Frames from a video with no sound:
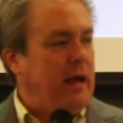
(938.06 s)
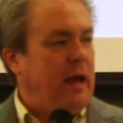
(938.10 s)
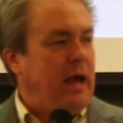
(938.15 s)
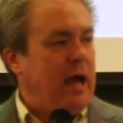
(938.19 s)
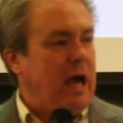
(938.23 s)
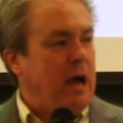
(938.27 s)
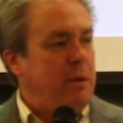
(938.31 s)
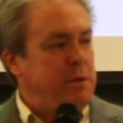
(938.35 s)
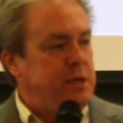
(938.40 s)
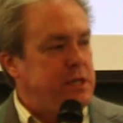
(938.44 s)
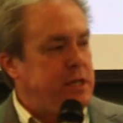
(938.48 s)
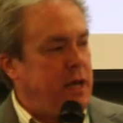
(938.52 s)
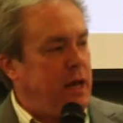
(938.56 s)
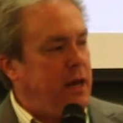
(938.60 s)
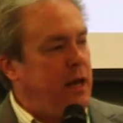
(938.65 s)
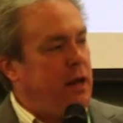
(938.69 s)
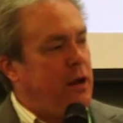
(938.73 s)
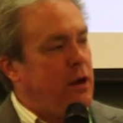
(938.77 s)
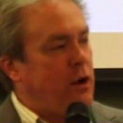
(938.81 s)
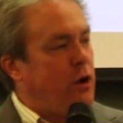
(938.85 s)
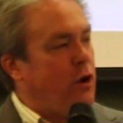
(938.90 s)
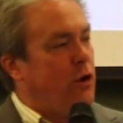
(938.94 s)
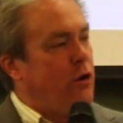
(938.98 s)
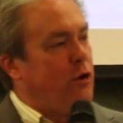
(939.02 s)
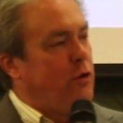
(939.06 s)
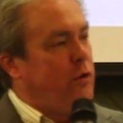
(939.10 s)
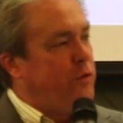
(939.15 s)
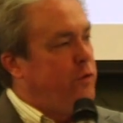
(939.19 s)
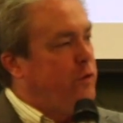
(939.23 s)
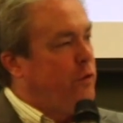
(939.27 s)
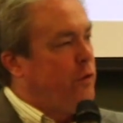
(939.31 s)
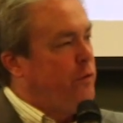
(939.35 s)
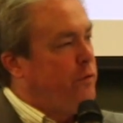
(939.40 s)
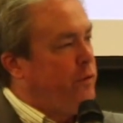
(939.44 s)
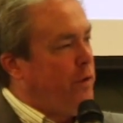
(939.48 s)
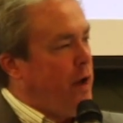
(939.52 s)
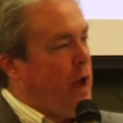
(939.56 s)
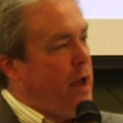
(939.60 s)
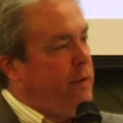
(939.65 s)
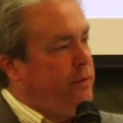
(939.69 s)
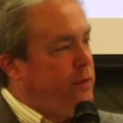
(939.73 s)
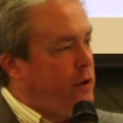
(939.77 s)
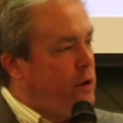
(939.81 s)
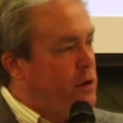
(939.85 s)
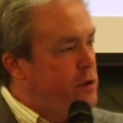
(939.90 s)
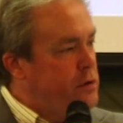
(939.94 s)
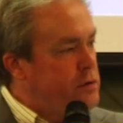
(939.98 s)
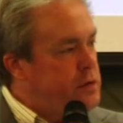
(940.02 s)
I was dating a girl for five
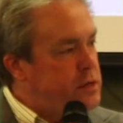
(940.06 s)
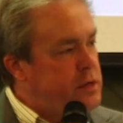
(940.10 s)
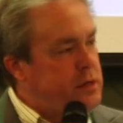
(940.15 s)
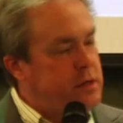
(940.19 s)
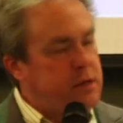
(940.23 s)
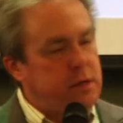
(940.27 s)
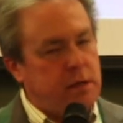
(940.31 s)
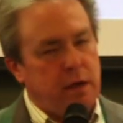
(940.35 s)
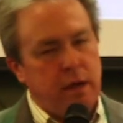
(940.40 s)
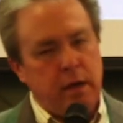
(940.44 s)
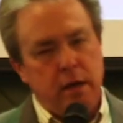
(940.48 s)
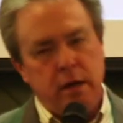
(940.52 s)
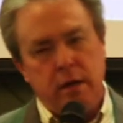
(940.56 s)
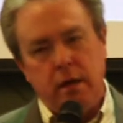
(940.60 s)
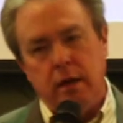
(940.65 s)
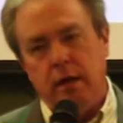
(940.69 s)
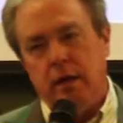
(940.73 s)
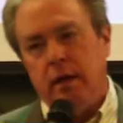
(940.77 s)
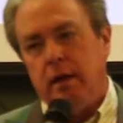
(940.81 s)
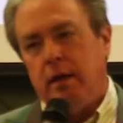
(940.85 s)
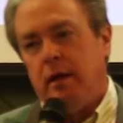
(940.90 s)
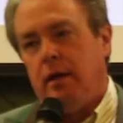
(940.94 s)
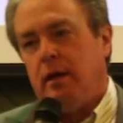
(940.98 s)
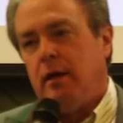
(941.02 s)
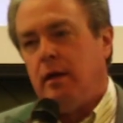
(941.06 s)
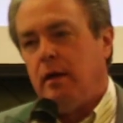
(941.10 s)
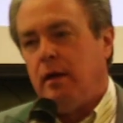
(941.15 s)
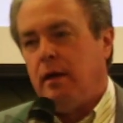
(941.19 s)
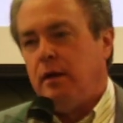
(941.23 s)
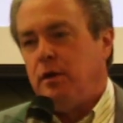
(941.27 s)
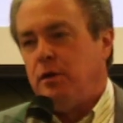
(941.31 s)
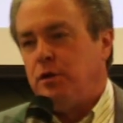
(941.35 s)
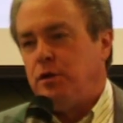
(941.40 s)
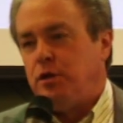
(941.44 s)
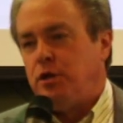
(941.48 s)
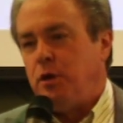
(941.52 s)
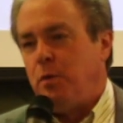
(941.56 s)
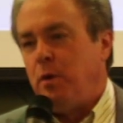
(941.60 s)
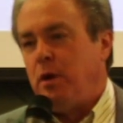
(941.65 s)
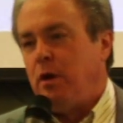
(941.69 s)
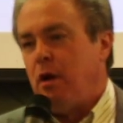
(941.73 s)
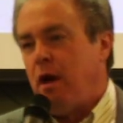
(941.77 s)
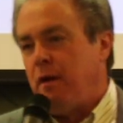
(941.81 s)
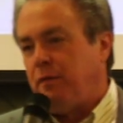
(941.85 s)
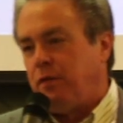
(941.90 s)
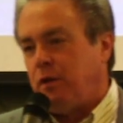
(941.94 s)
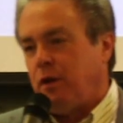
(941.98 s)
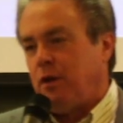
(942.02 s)
years, and she went
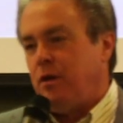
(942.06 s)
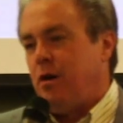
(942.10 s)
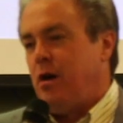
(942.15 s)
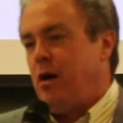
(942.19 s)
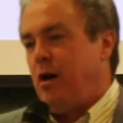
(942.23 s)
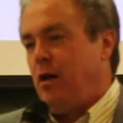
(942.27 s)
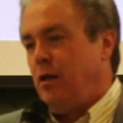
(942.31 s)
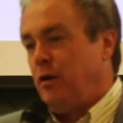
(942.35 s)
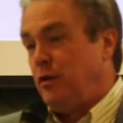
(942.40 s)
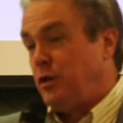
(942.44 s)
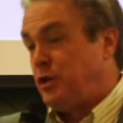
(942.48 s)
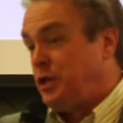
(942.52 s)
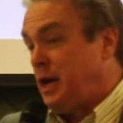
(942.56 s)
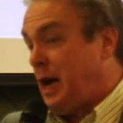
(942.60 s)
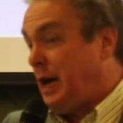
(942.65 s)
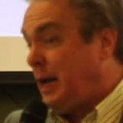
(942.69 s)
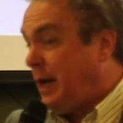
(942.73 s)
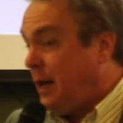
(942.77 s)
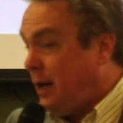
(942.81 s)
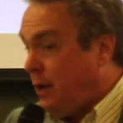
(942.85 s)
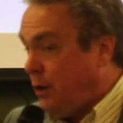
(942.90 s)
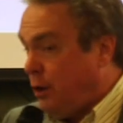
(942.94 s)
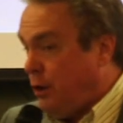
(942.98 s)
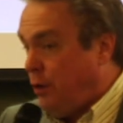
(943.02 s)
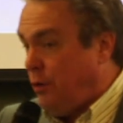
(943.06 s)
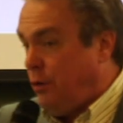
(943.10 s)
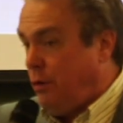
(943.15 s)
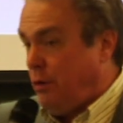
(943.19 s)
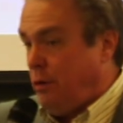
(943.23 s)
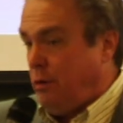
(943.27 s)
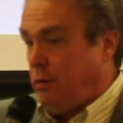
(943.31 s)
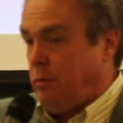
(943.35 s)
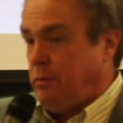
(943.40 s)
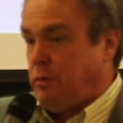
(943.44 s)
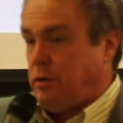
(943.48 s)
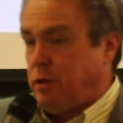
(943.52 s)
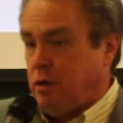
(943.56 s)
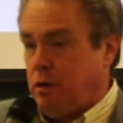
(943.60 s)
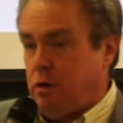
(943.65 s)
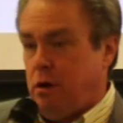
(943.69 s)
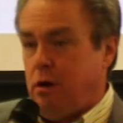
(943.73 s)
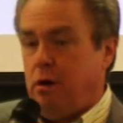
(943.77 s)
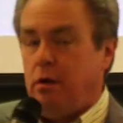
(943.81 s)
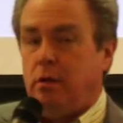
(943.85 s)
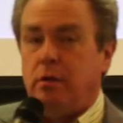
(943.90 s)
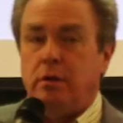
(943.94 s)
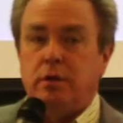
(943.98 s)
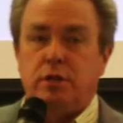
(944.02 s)
off to college. I didn't go to
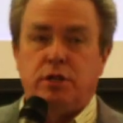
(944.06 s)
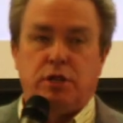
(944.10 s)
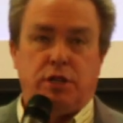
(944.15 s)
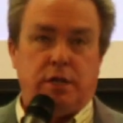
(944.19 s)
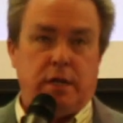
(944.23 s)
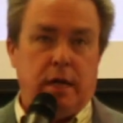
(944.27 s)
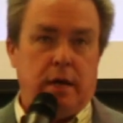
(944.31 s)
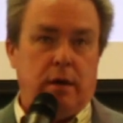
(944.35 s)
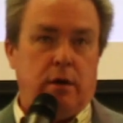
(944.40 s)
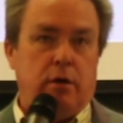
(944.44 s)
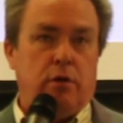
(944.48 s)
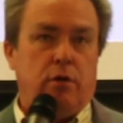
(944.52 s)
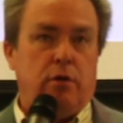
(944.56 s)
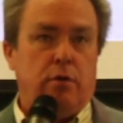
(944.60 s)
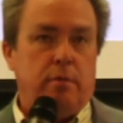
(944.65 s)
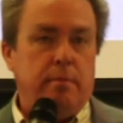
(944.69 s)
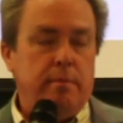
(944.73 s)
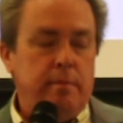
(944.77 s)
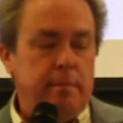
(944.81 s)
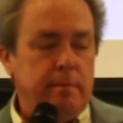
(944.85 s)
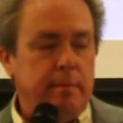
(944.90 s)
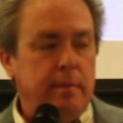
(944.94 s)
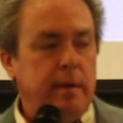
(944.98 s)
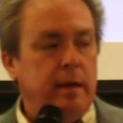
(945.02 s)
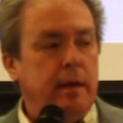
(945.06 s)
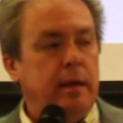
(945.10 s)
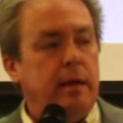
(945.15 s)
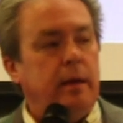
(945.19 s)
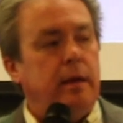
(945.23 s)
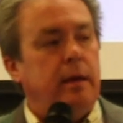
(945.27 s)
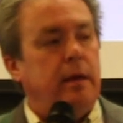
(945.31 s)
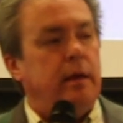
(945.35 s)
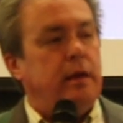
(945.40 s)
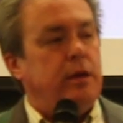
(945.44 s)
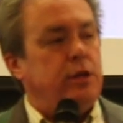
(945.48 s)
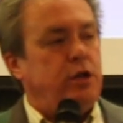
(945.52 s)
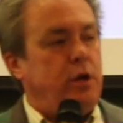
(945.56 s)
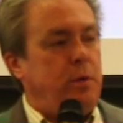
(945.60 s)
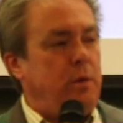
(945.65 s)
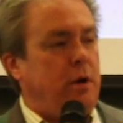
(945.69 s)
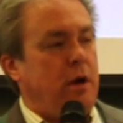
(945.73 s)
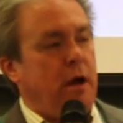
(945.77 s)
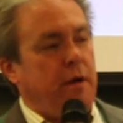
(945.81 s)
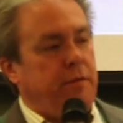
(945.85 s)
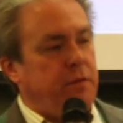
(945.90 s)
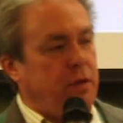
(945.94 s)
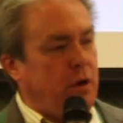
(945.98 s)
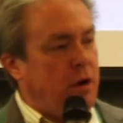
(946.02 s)
college, stayed at home. She went
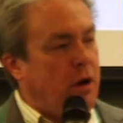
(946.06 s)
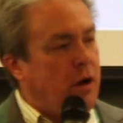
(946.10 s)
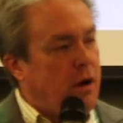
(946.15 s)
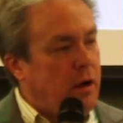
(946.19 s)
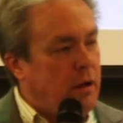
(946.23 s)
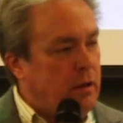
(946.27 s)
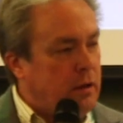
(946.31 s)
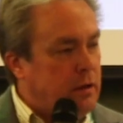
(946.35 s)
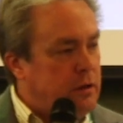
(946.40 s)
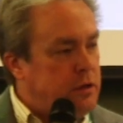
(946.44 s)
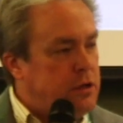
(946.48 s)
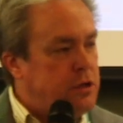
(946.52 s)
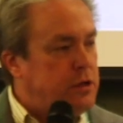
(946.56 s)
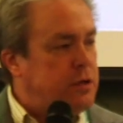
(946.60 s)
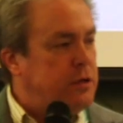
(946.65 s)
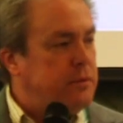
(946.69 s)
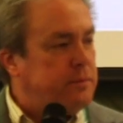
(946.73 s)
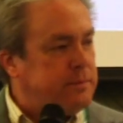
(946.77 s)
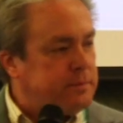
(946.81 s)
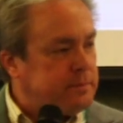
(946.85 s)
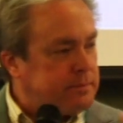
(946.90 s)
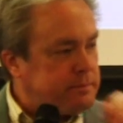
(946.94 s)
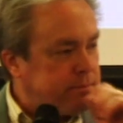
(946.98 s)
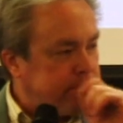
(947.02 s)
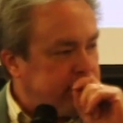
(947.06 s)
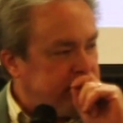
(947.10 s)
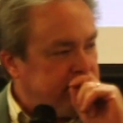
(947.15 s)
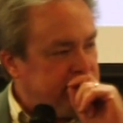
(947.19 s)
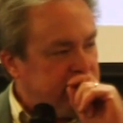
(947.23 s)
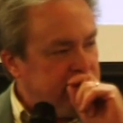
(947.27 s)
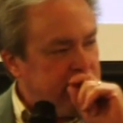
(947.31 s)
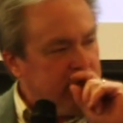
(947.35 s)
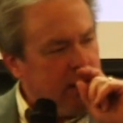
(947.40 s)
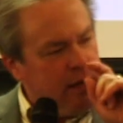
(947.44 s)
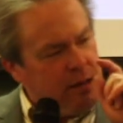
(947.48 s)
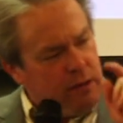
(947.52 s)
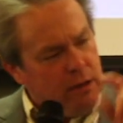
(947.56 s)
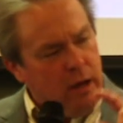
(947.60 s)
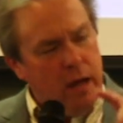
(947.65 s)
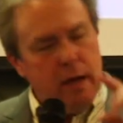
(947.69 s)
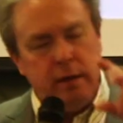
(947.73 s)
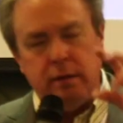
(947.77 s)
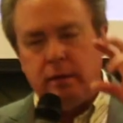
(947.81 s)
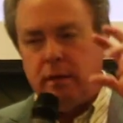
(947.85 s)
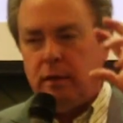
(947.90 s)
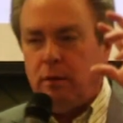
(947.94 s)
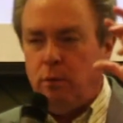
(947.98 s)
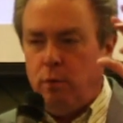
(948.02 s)
off to college. I thought
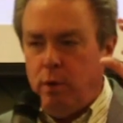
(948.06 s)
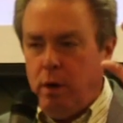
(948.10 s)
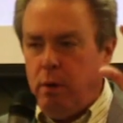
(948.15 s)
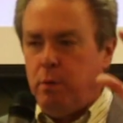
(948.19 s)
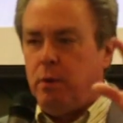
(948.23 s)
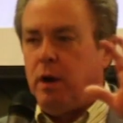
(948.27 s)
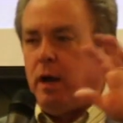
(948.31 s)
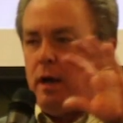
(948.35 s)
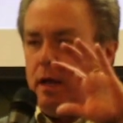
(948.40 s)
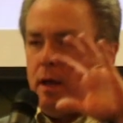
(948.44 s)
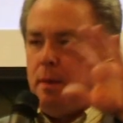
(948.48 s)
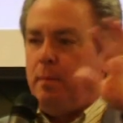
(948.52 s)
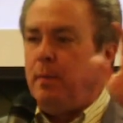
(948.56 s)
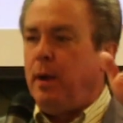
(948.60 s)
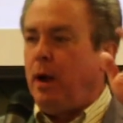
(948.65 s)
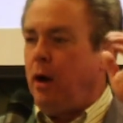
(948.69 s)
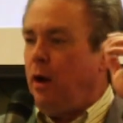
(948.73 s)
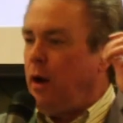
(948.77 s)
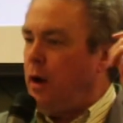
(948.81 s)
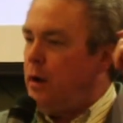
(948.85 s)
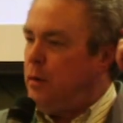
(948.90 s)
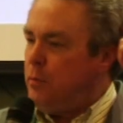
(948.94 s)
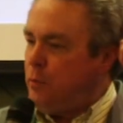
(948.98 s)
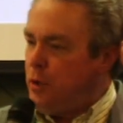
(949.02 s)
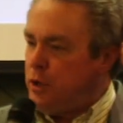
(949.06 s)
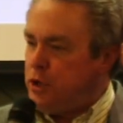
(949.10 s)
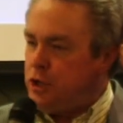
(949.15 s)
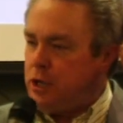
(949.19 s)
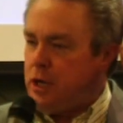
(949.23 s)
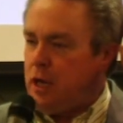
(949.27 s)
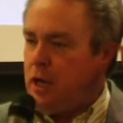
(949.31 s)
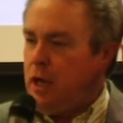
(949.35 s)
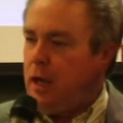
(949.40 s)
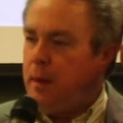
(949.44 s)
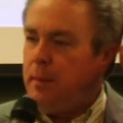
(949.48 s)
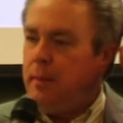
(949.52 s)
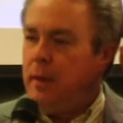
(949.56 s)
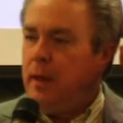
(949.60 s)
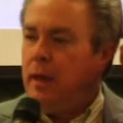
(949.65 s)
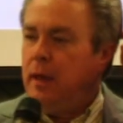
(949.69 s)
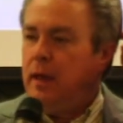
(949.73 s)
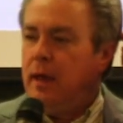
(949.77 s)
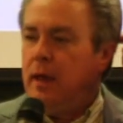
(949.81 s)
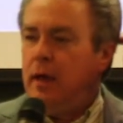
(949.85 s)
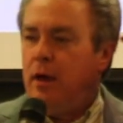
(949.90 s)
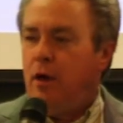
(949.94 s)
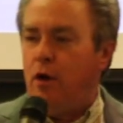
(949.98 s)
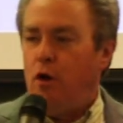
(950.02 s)
that we were going to get married when she came
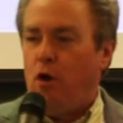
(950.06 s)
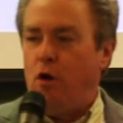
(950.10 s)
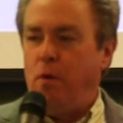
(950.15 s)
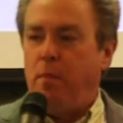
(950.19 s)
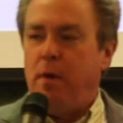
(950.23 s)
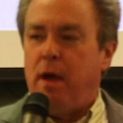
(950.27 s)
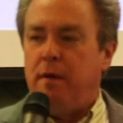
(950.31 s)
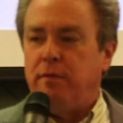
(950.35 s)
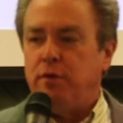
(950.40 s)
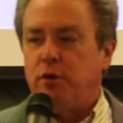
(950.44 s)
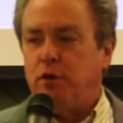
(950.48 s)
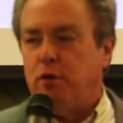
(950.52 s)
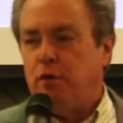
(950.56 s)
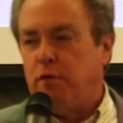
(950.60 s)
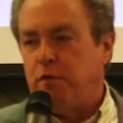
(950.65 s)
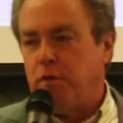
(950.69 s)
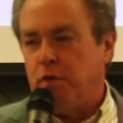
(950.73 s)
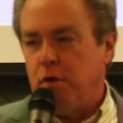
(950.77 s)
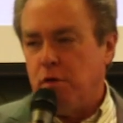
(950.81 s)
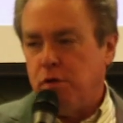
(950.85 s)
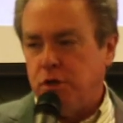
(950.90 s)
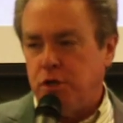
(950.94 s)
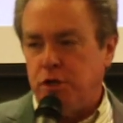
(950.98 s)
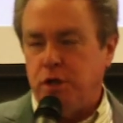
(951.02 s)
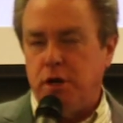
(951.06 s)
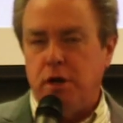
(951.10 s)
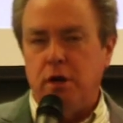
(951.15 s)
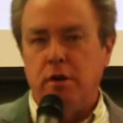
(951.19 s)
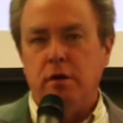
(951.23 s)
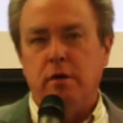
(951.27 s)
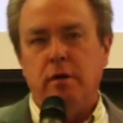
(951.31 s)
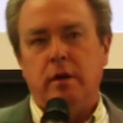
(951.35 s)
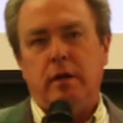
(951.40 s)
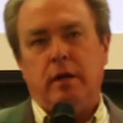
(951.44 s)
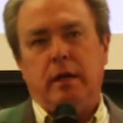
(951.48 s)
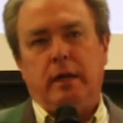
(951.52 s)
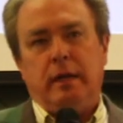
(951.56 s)
home after her first year.